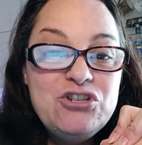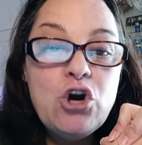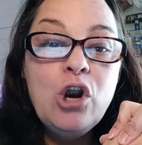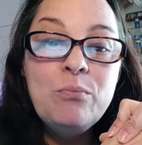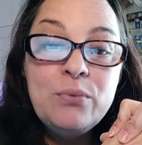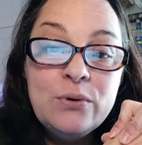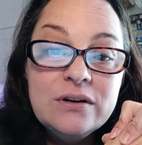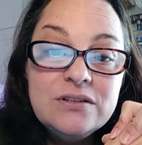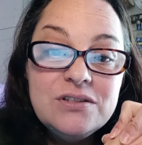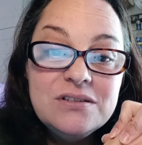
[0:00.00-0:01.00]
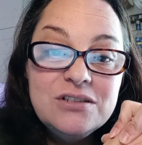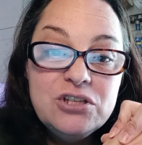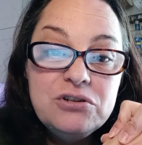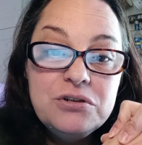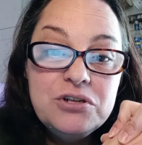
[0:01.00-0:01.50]
dartboards
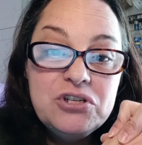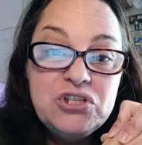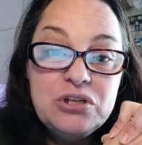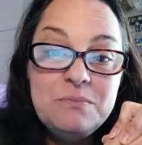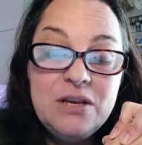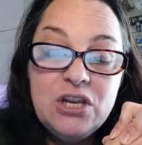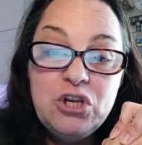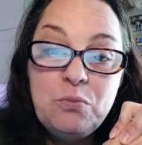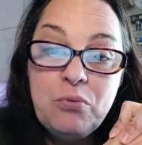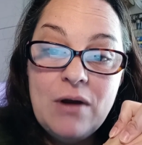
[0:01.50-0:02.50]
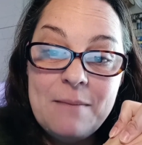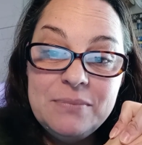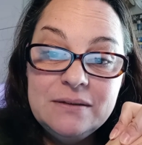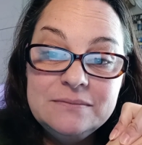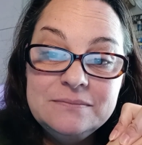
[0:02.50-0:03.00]
should be a new prep.